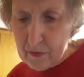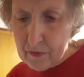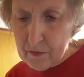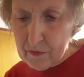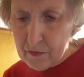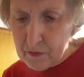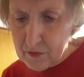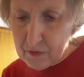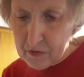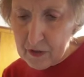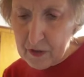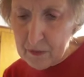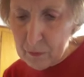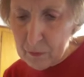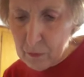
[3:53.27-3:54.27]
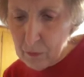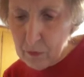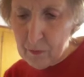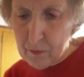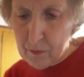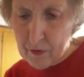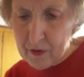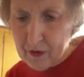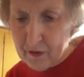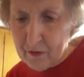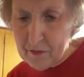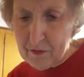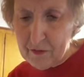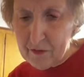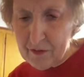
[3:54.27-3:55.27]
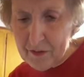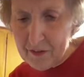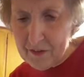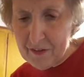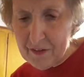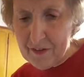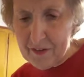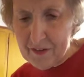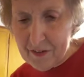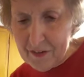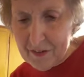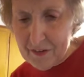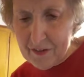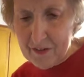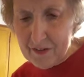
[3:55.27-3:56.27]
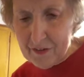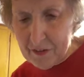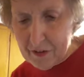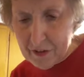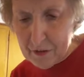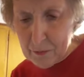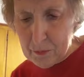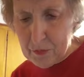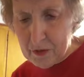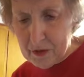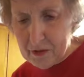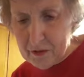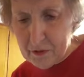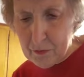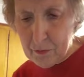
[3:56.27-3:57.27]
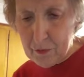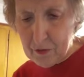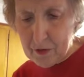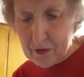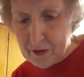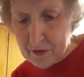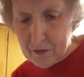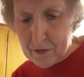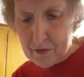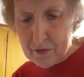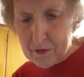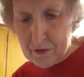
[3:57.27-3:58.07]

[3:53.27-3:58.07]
Just keep going around till you get it blended really good.